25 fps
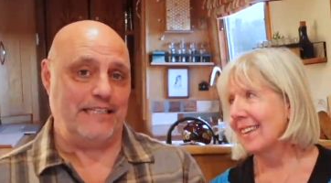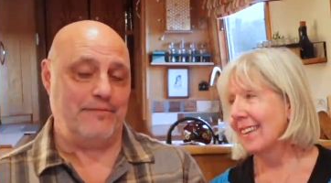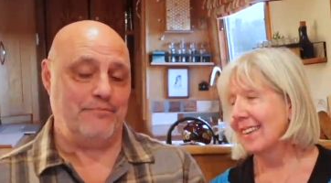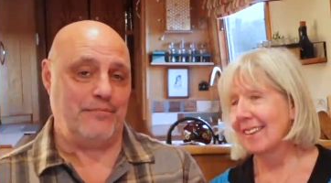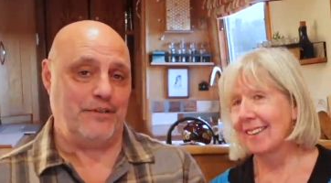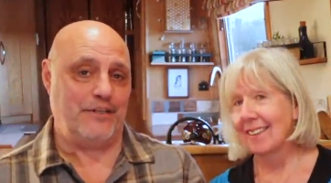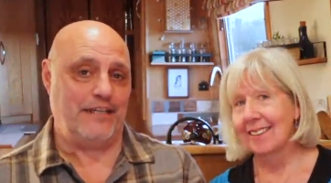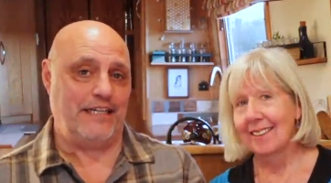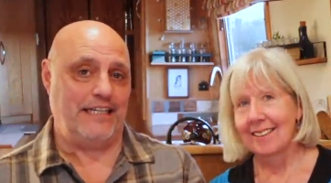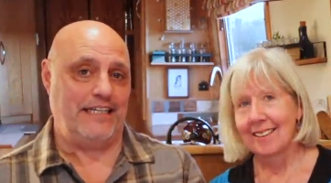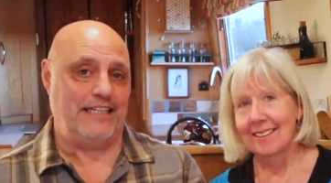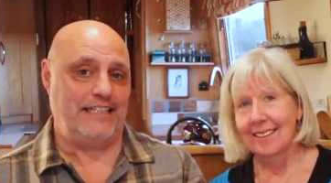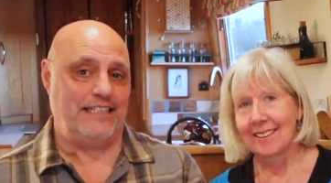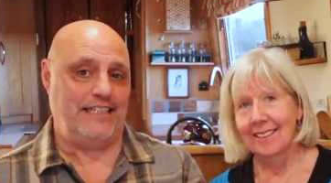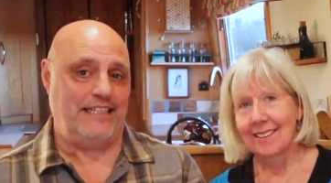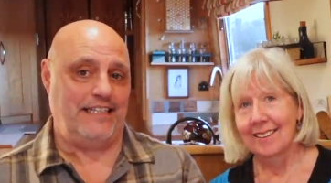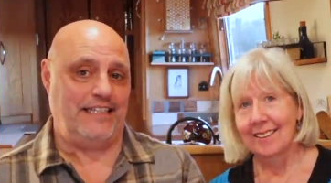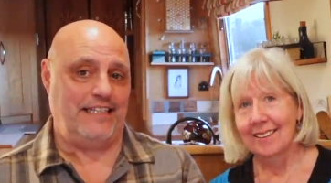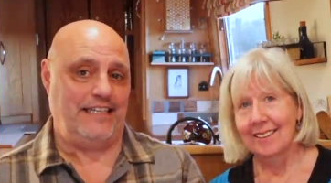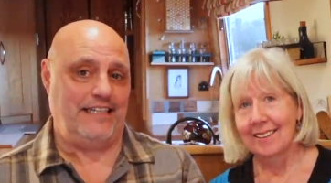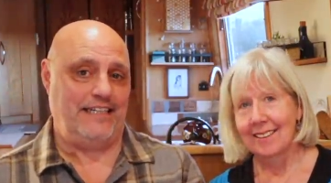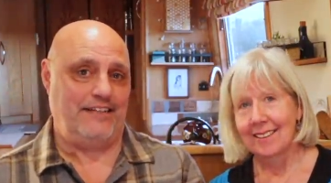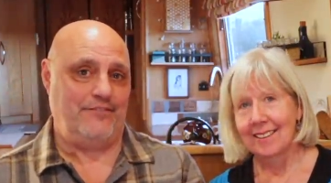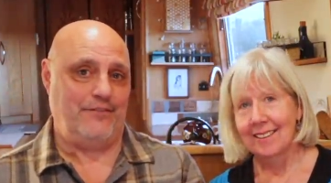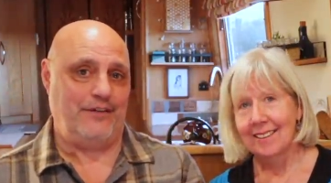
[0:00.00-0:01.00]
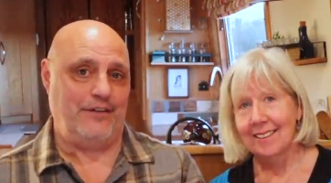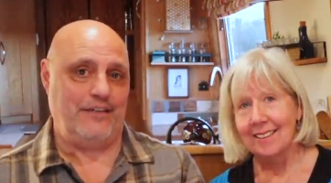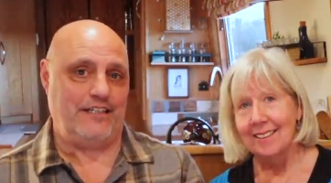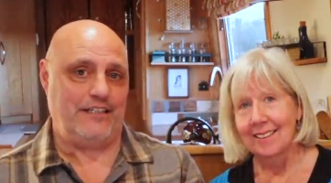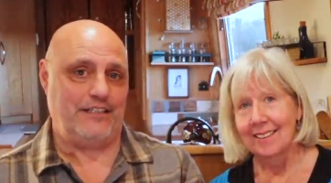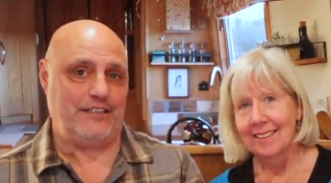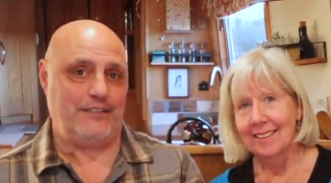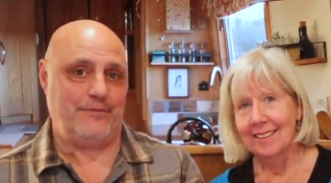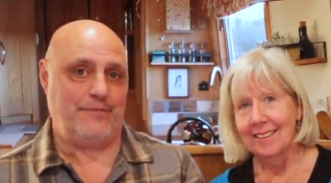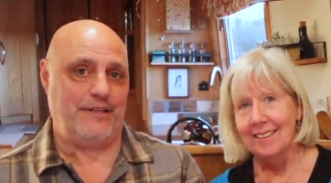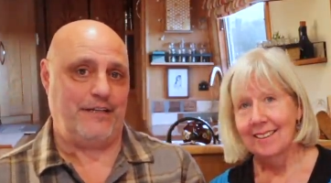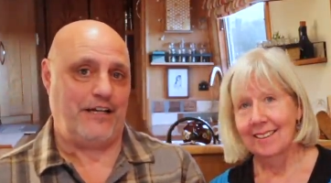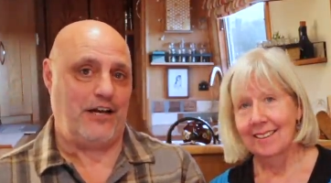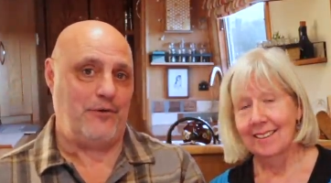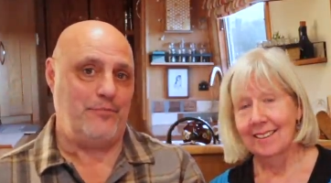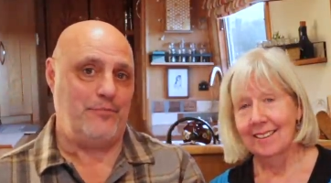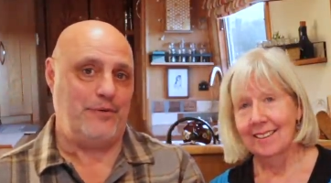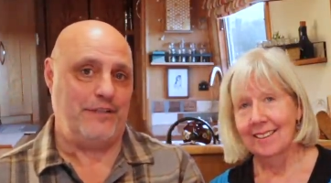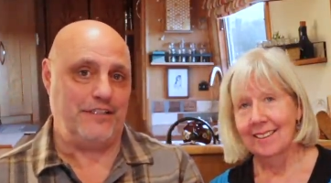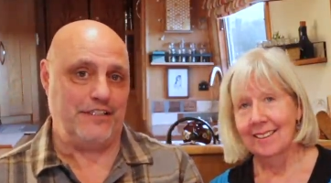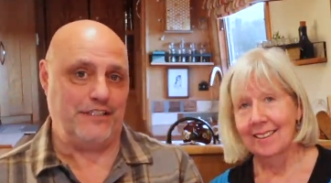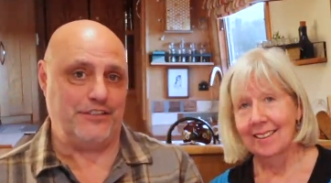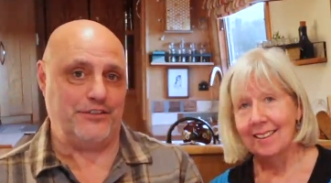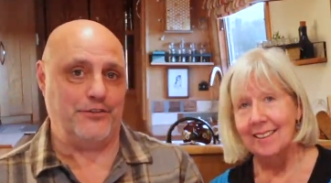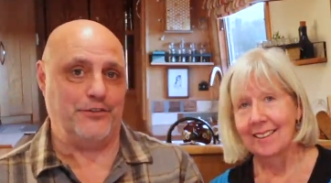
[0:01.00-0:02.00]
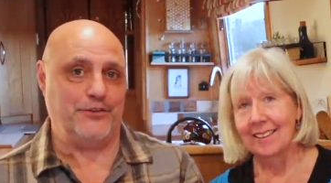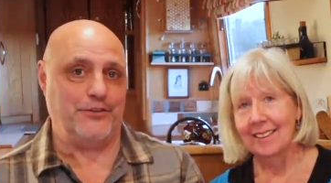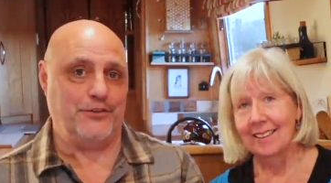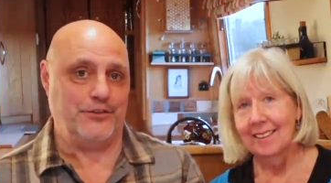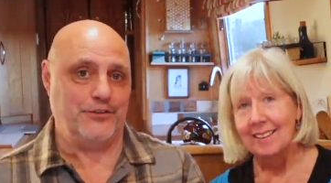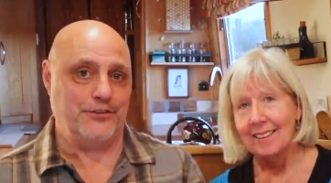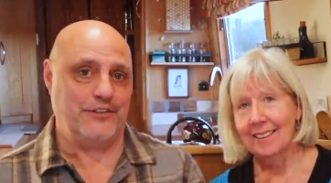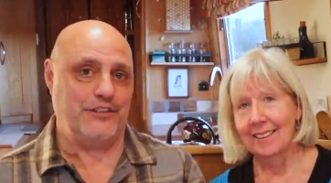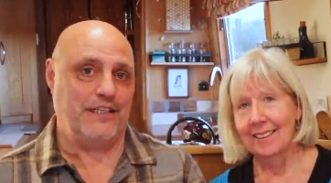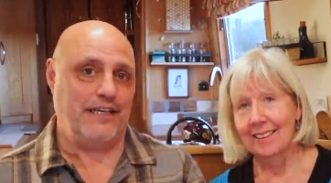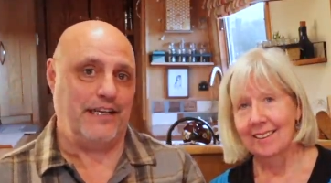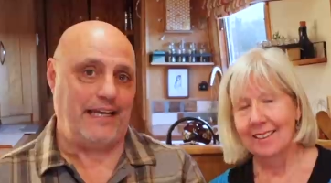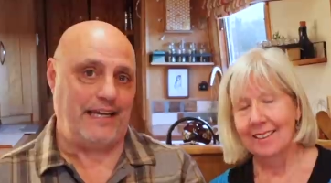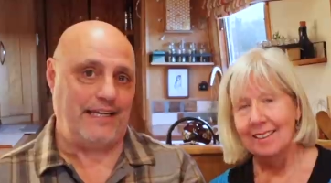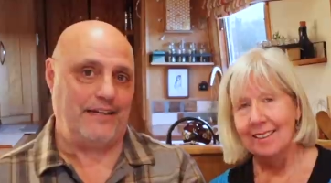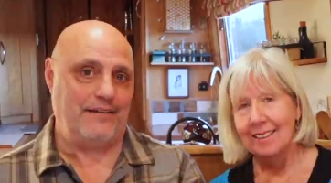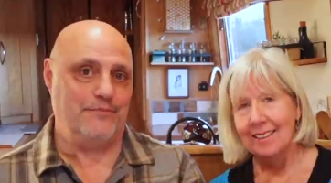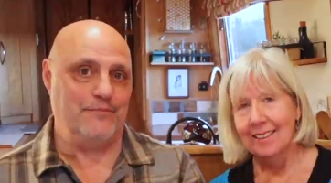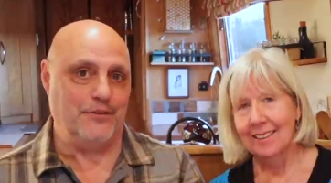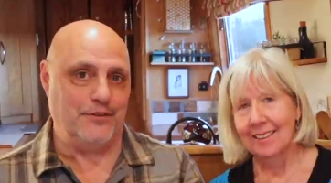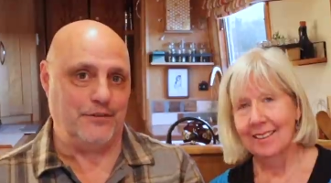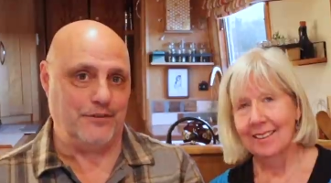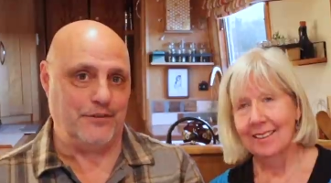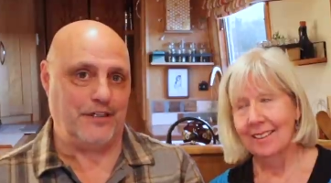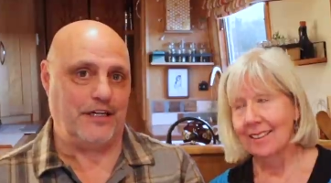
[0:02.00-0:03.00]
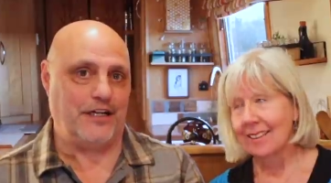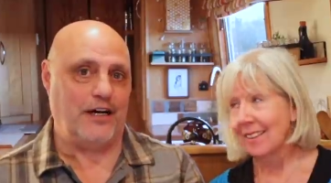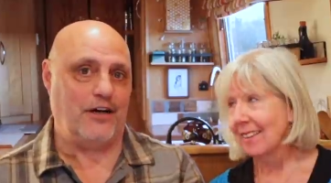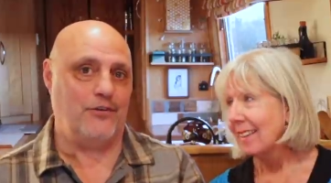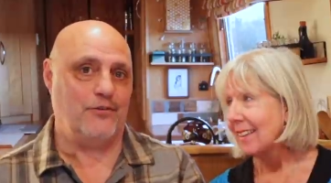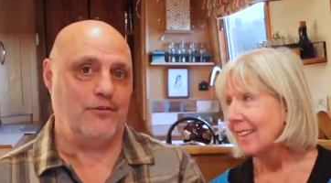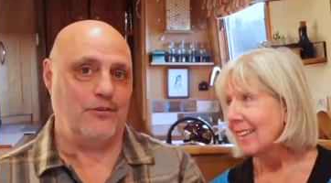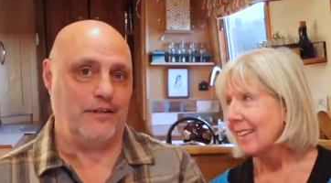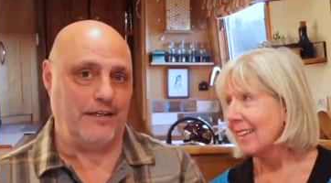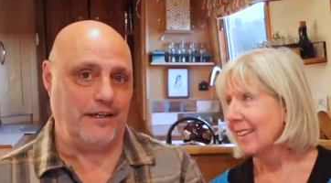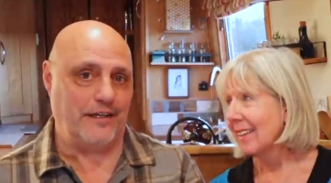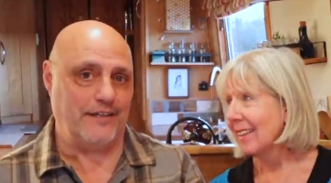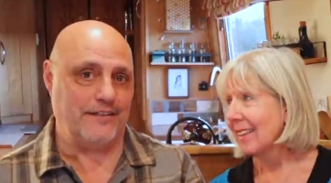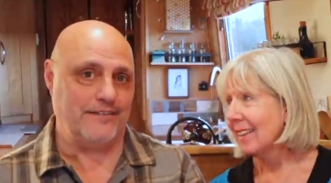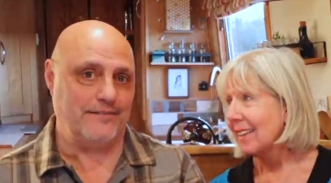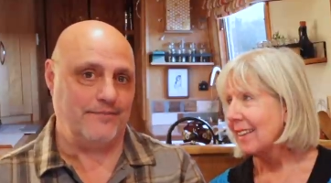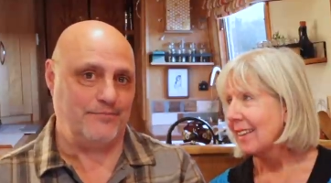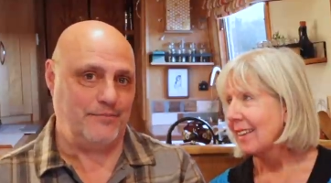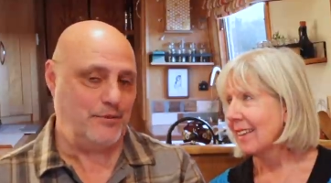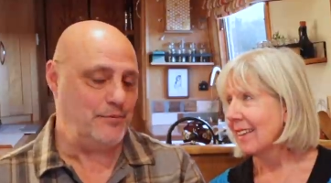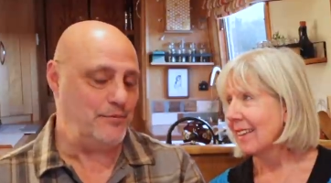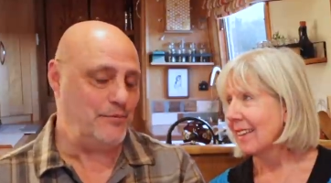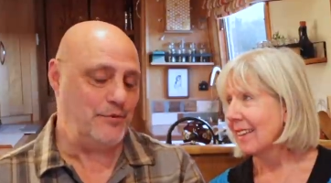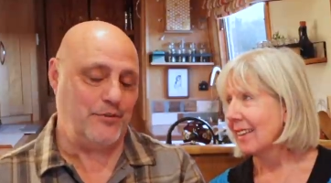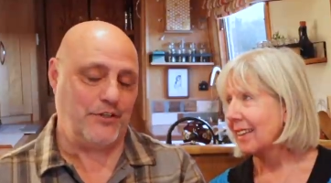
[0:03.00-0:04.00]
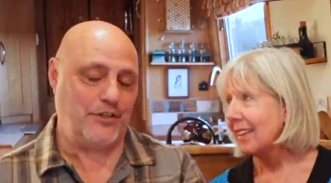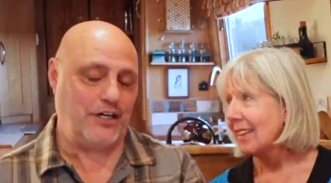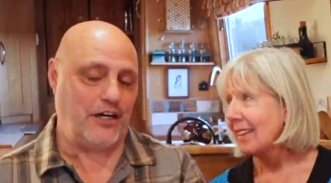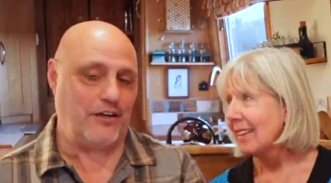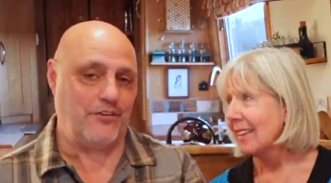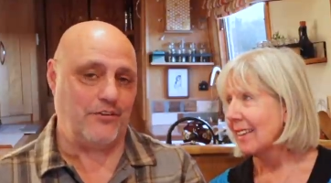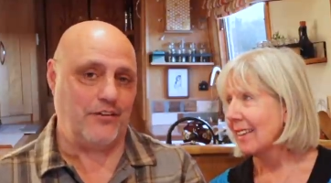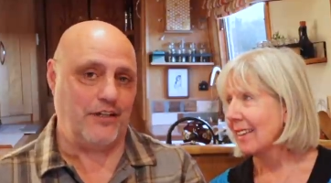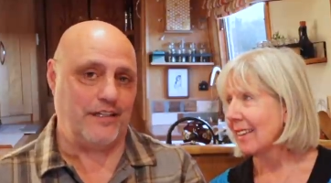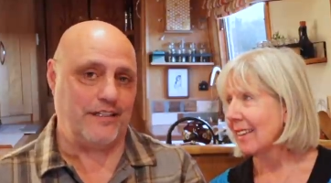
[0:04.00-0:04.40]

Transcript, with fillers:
Speaker 1: in, but it, because we opened the door to let more coal on, put more coal